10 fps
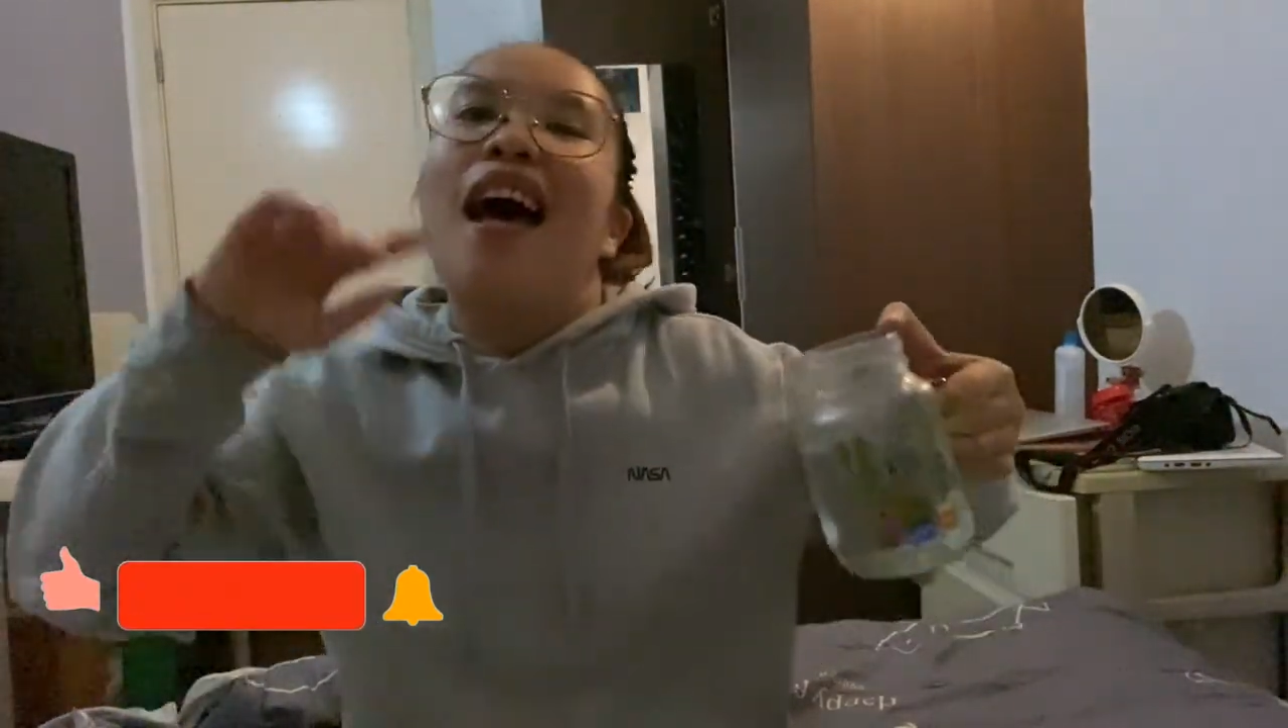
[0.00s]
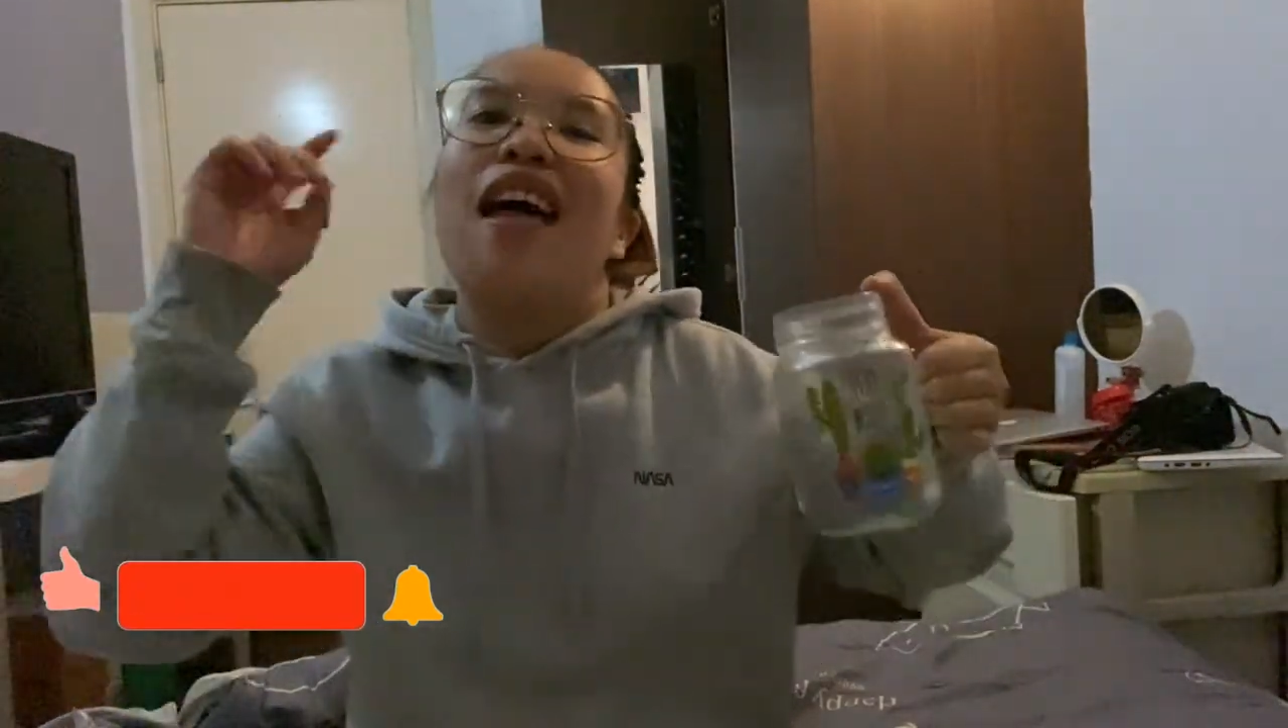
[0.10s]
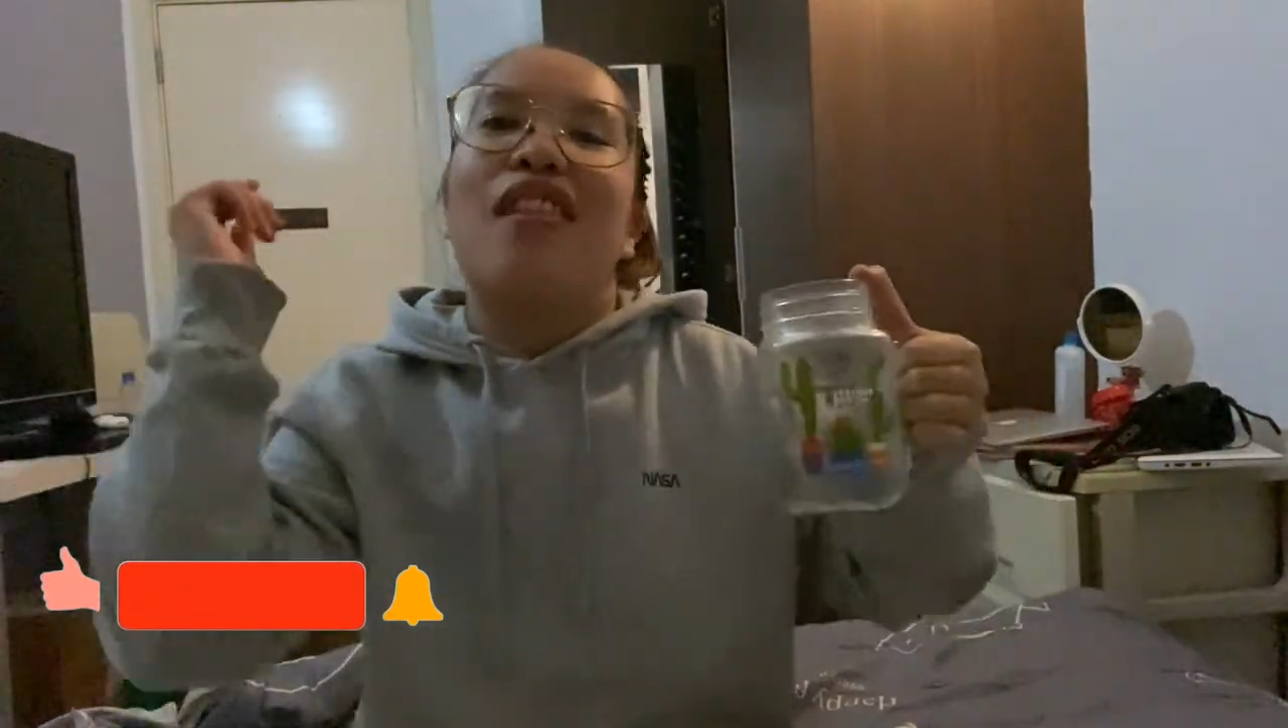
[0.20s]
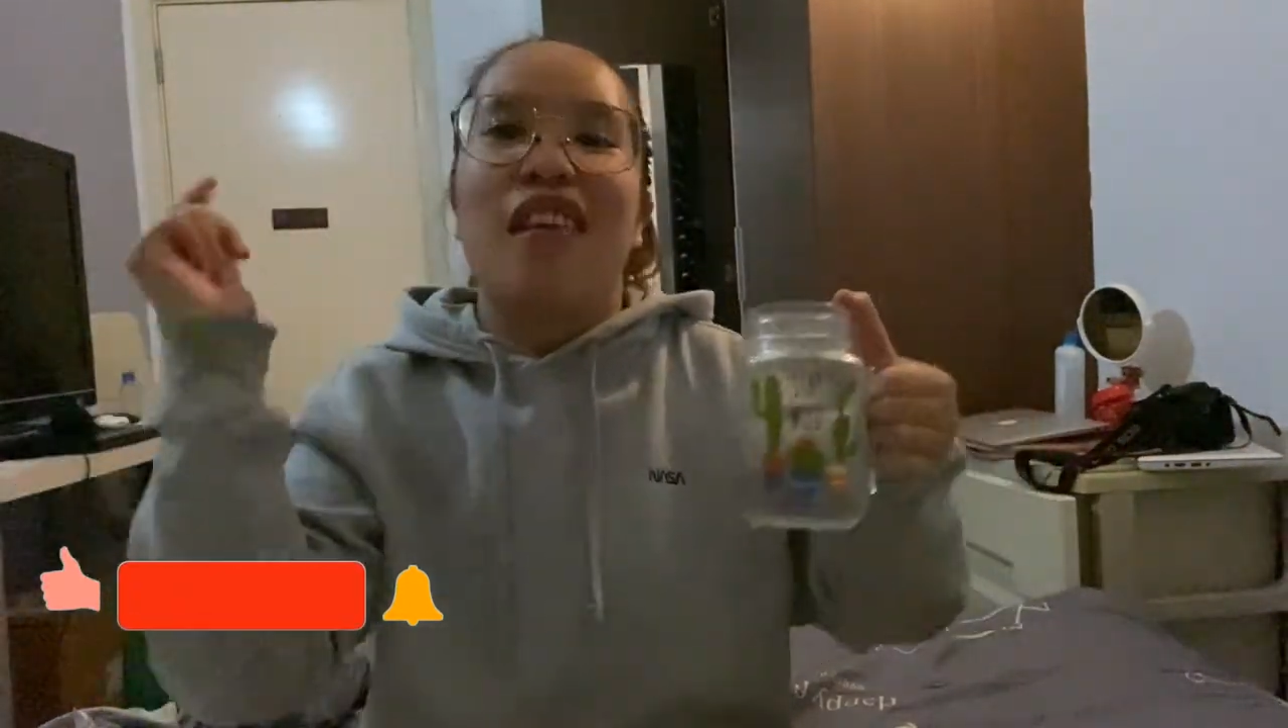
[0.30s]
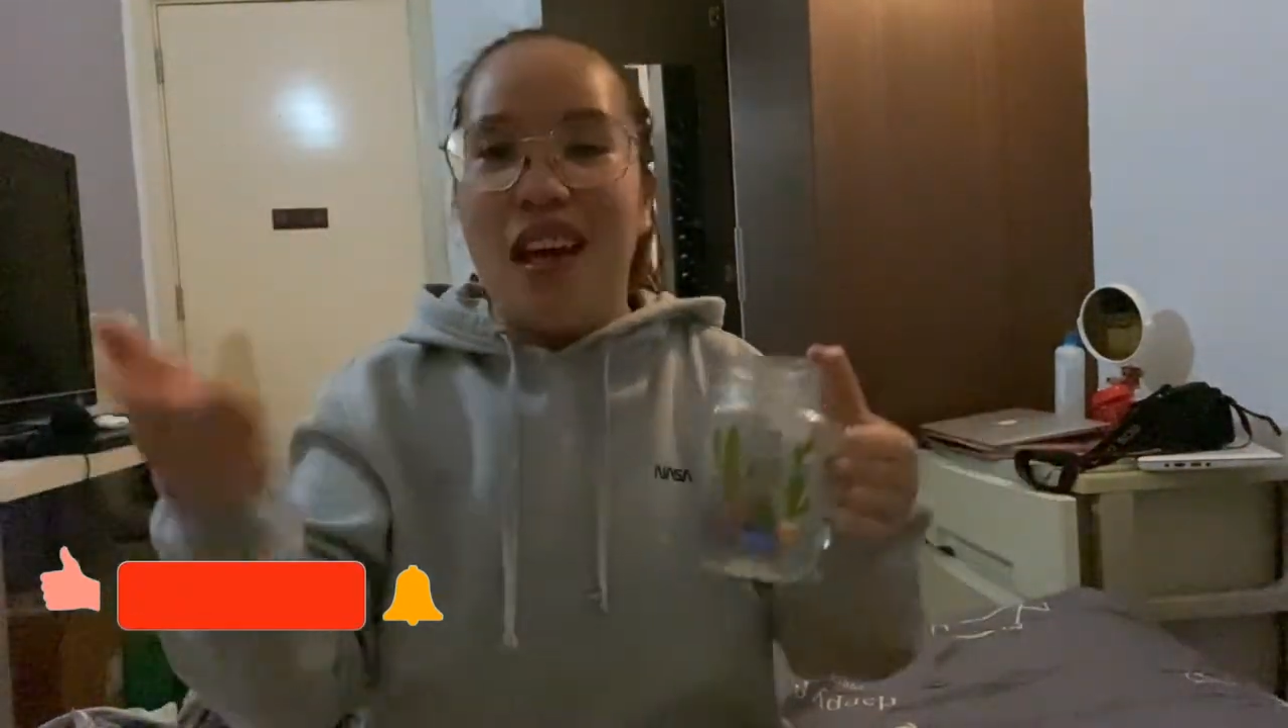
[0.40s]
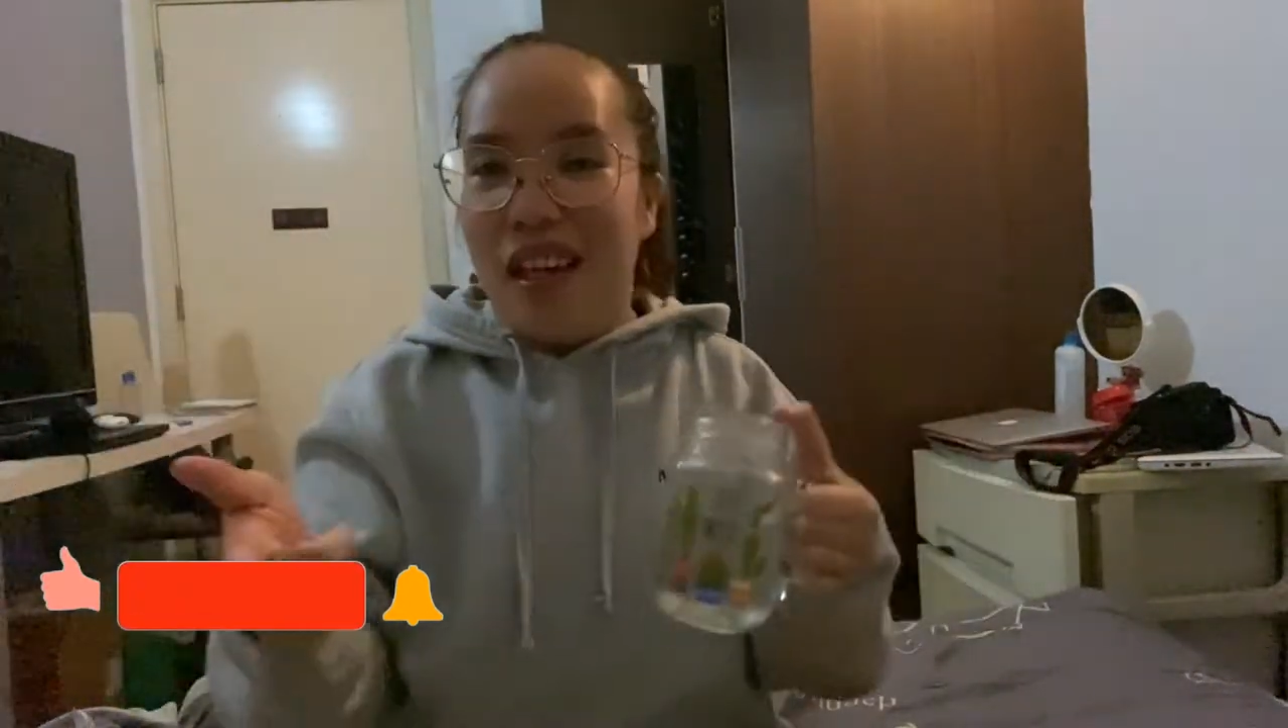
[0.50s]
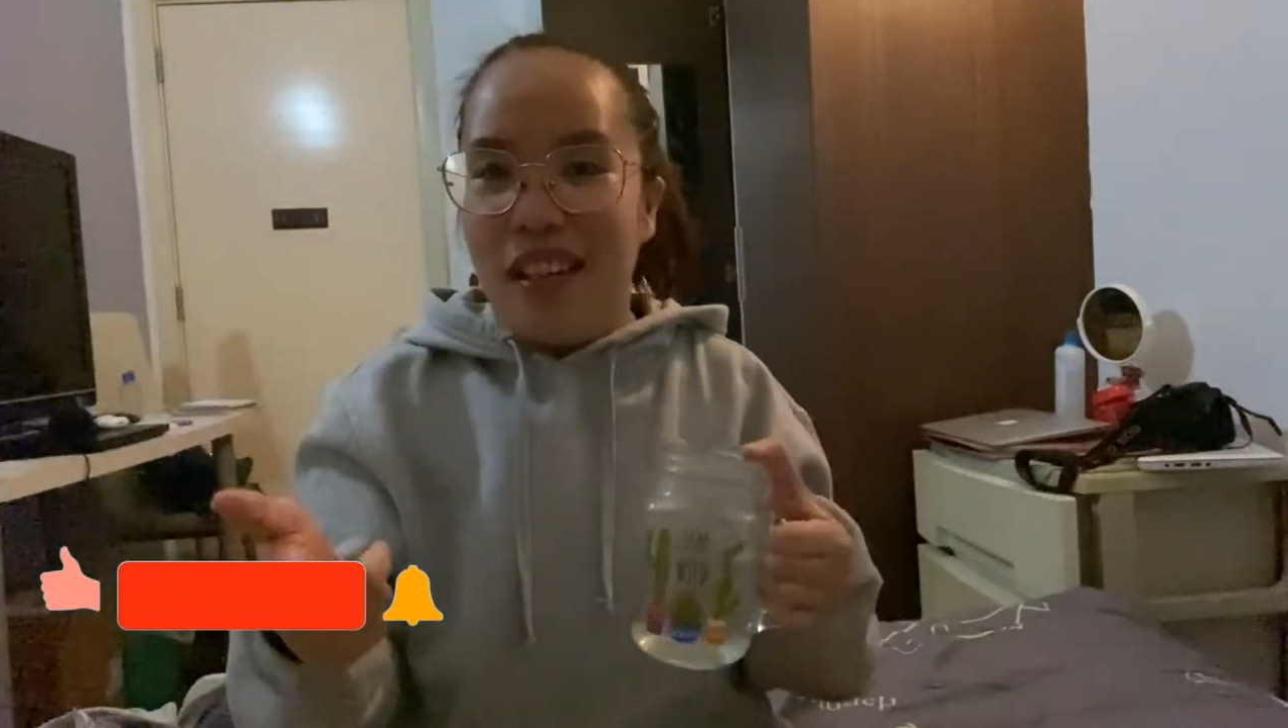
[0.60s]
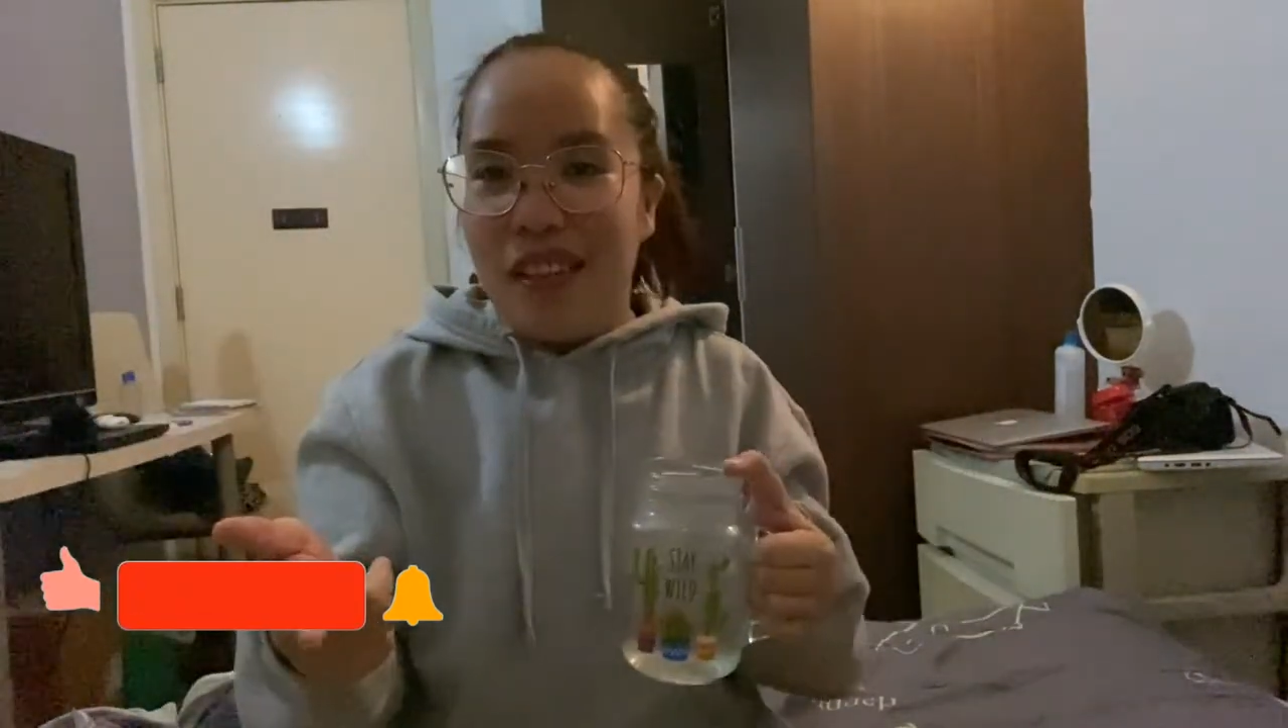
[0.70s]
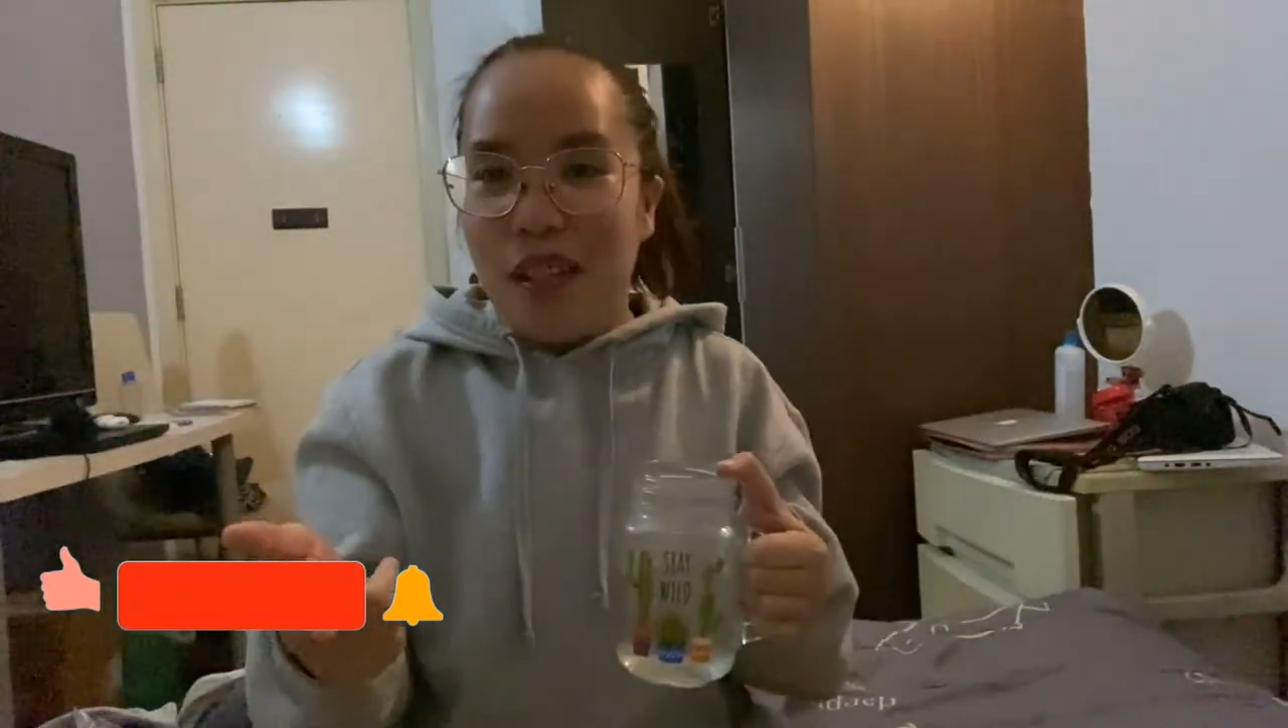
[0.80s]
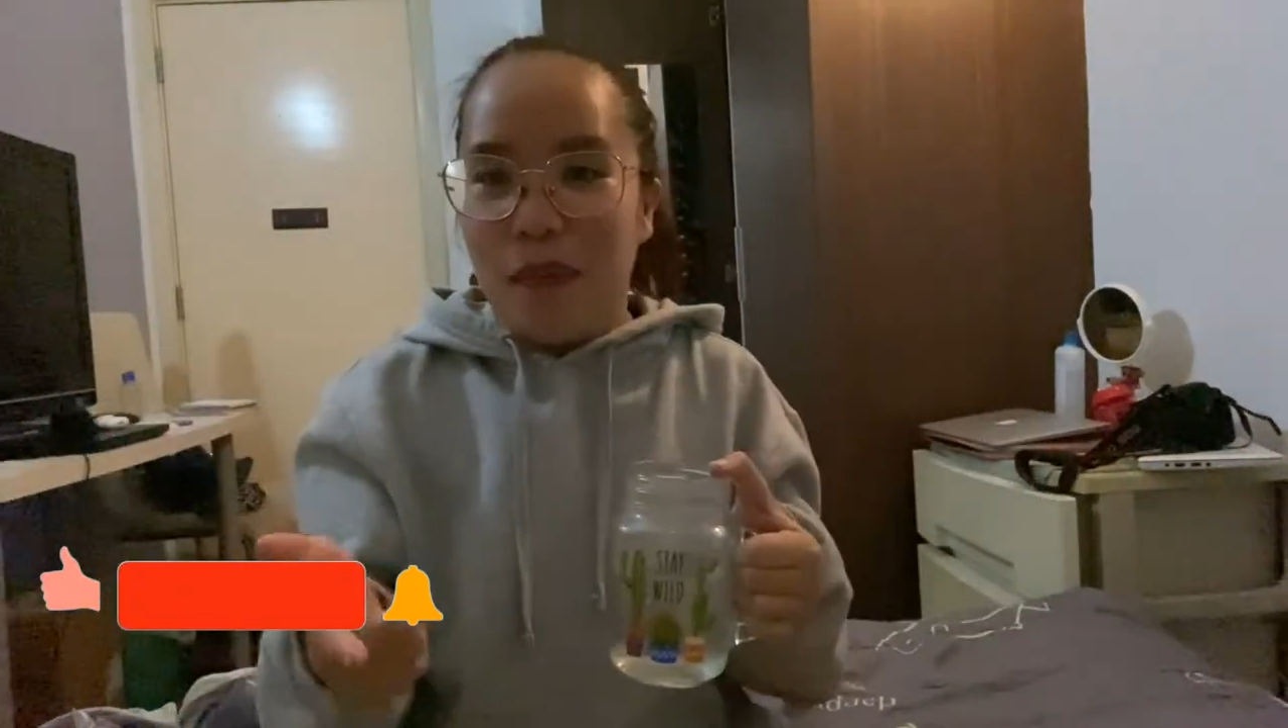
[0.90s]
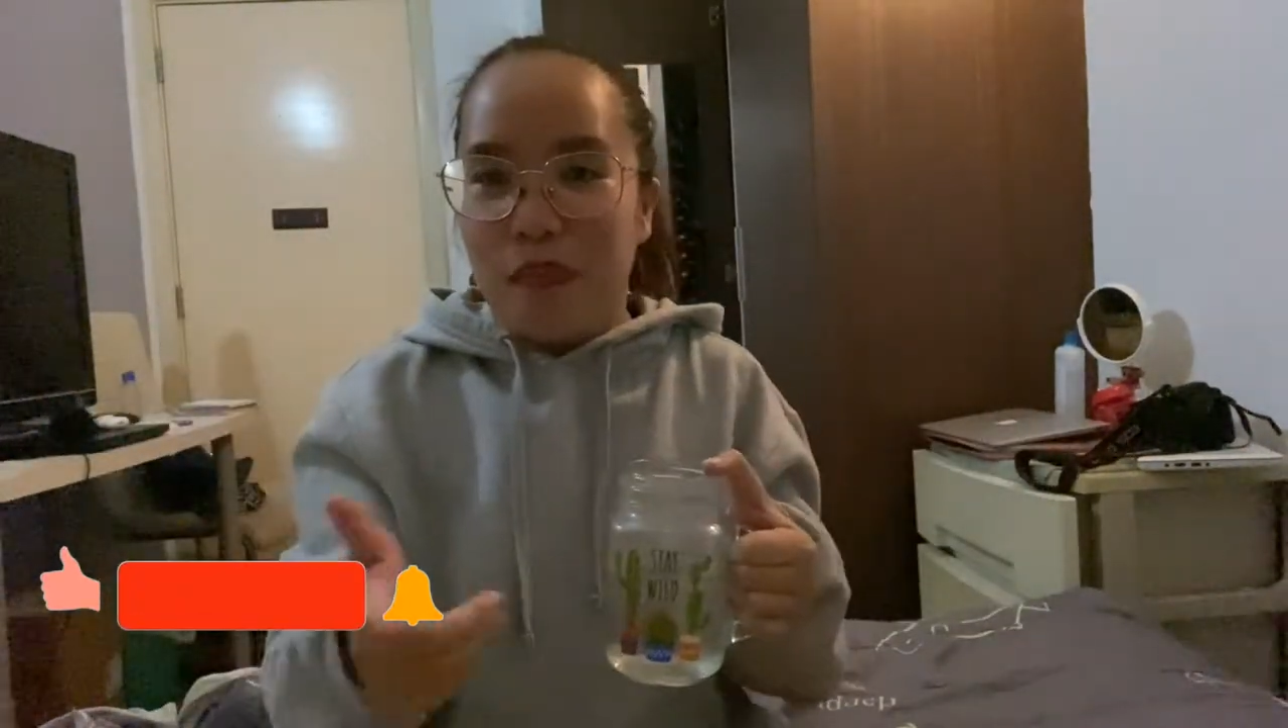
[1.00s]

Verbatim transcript: and then